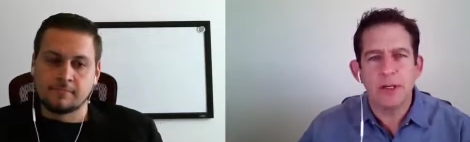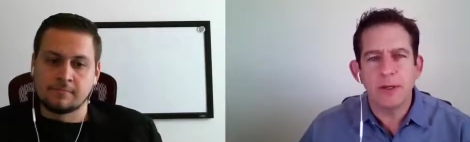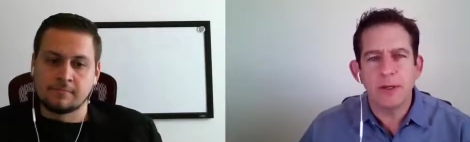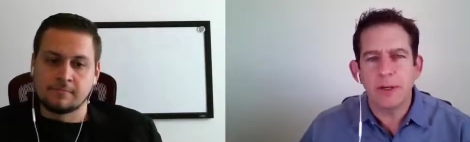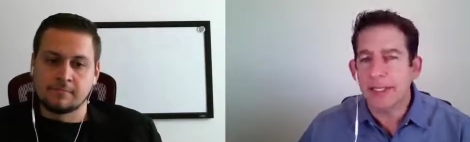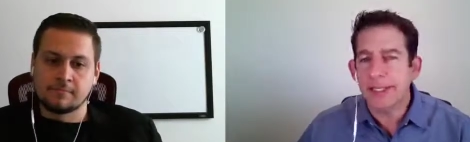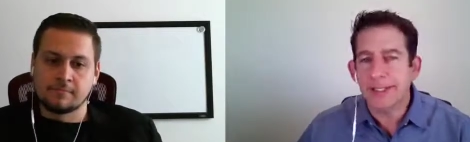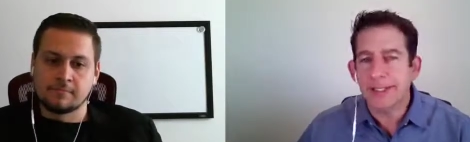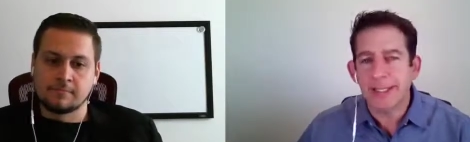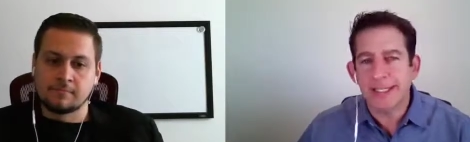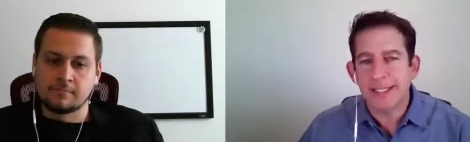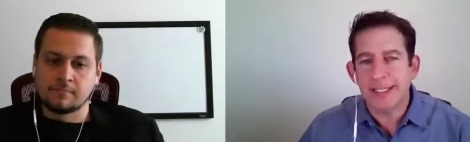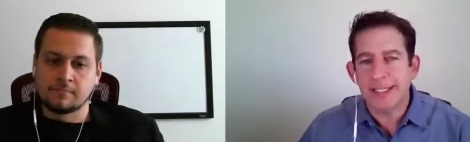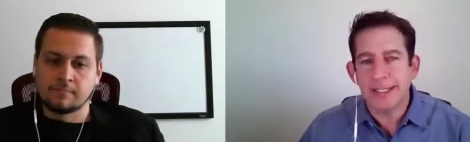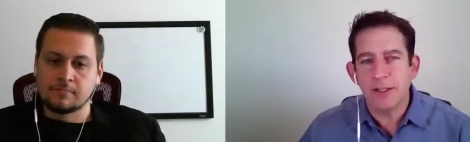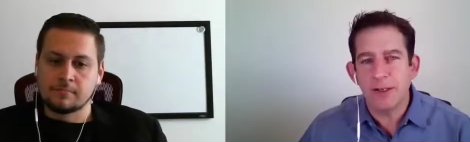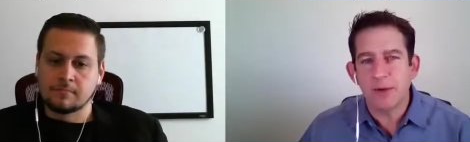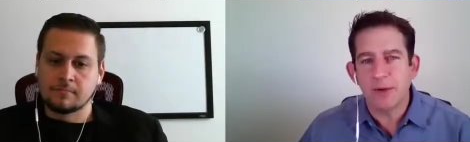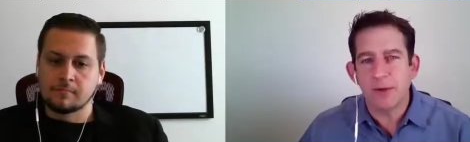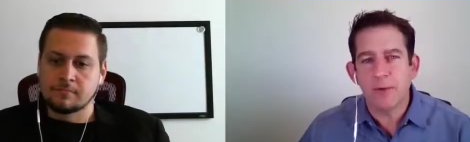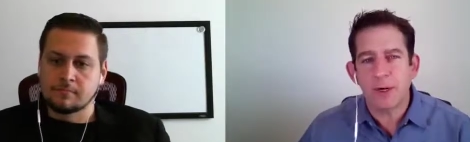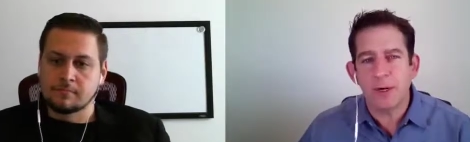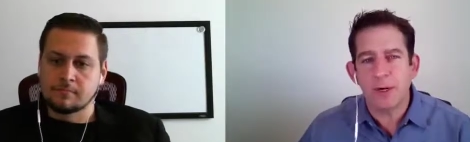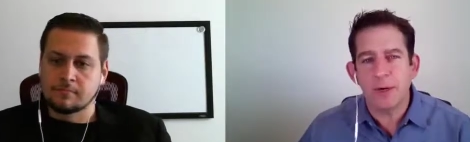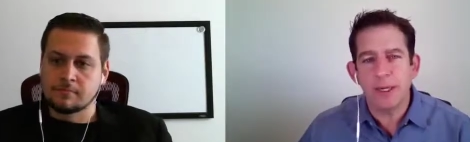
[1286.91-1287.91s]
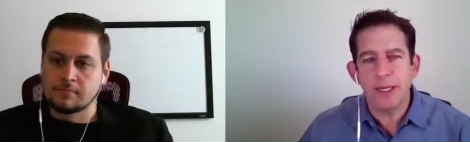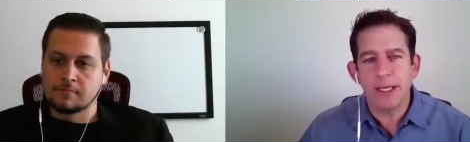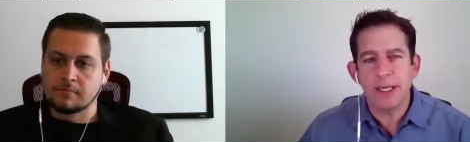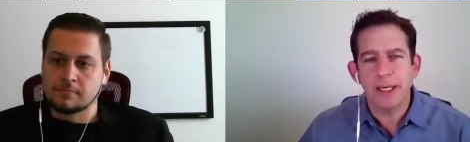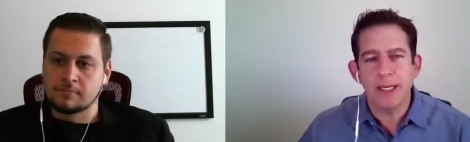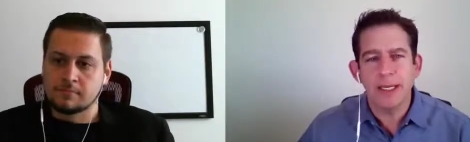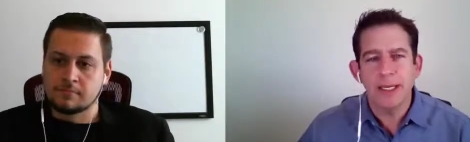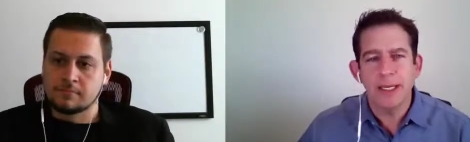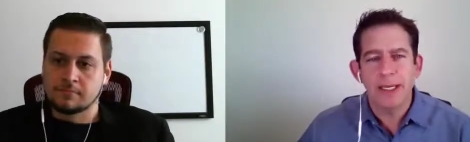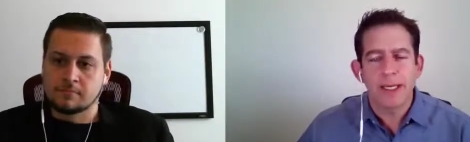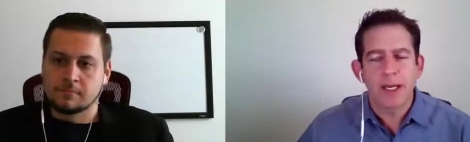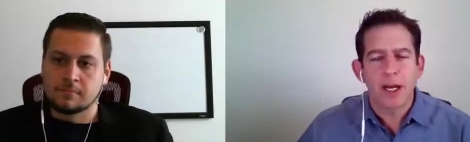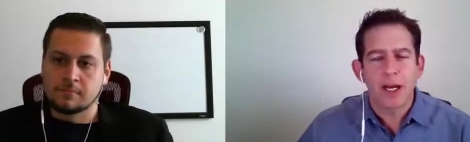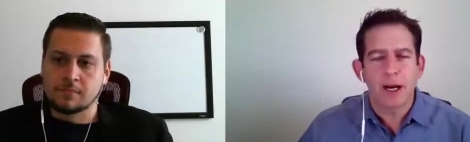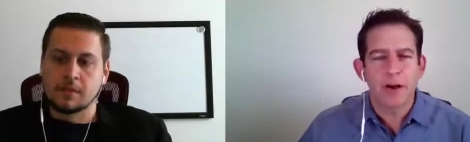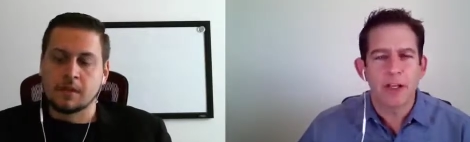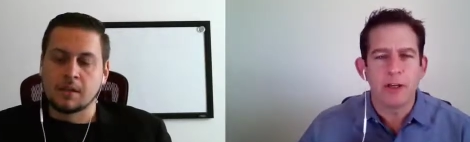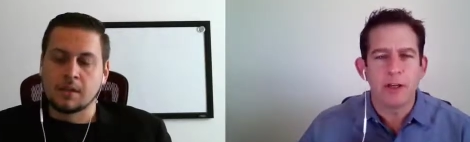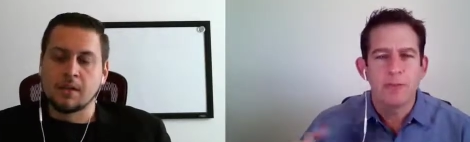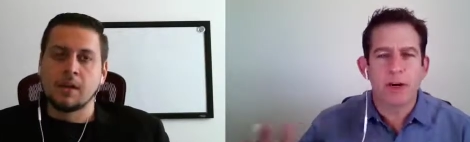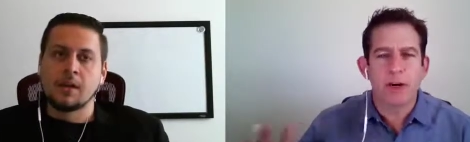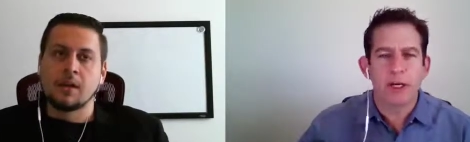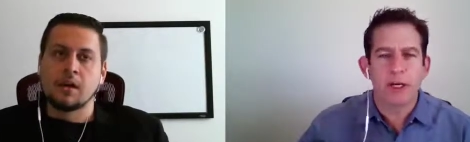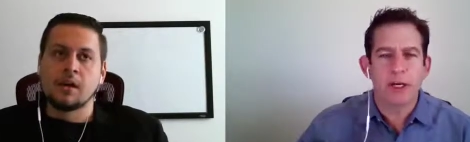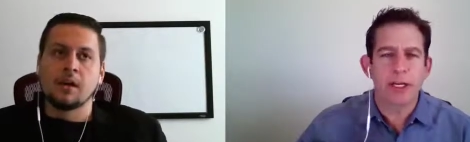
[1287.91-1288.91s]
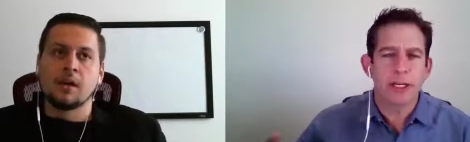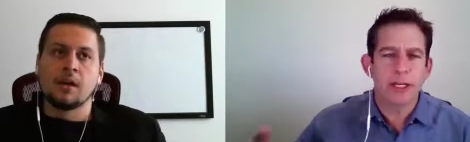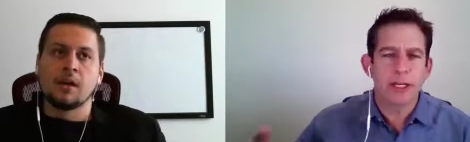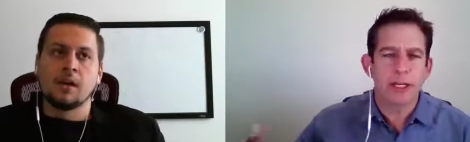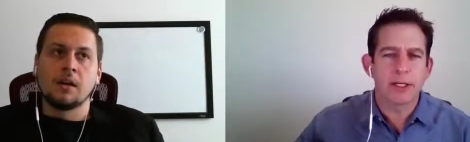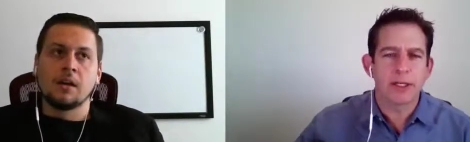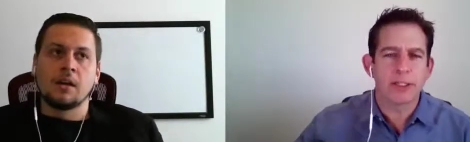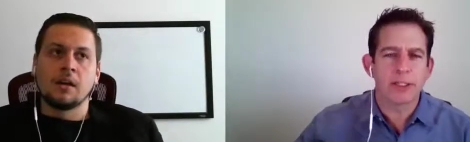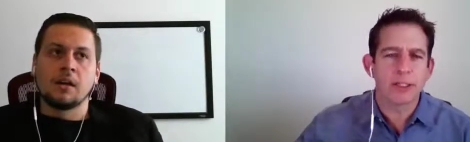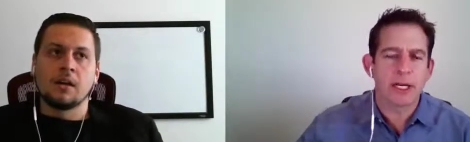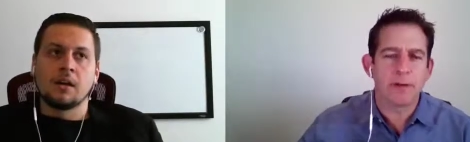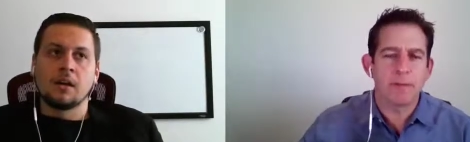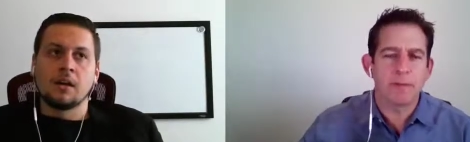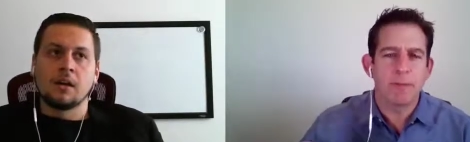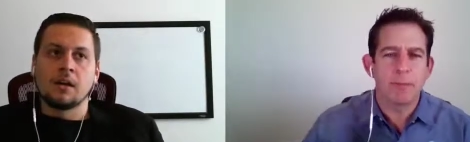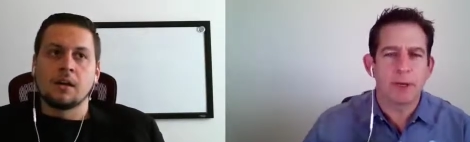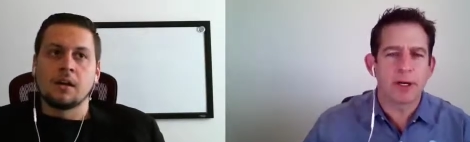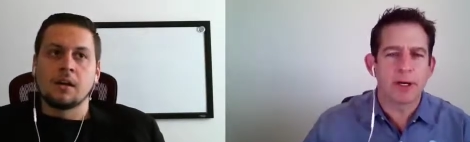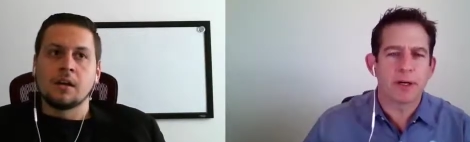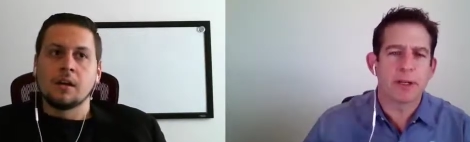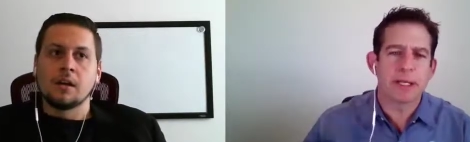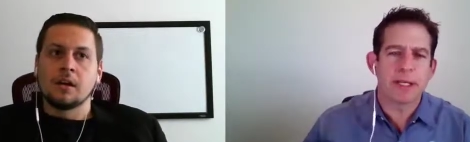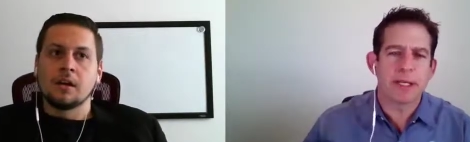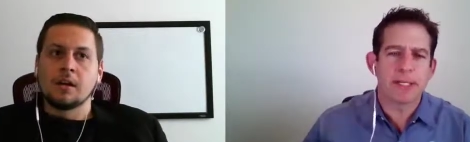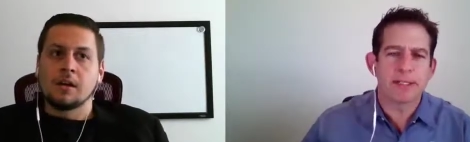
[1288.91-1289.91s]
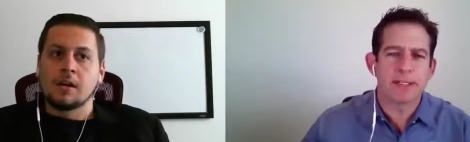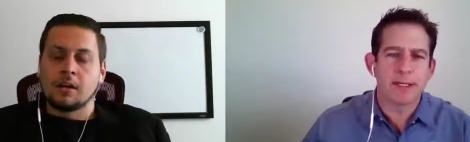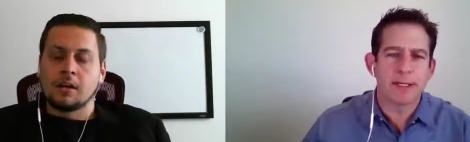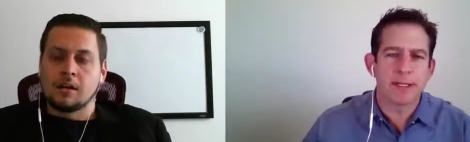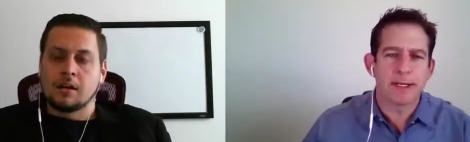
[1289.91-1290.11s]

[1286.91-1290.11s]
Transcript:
Speaker 1: because they see you growing are you marketing yourself purely as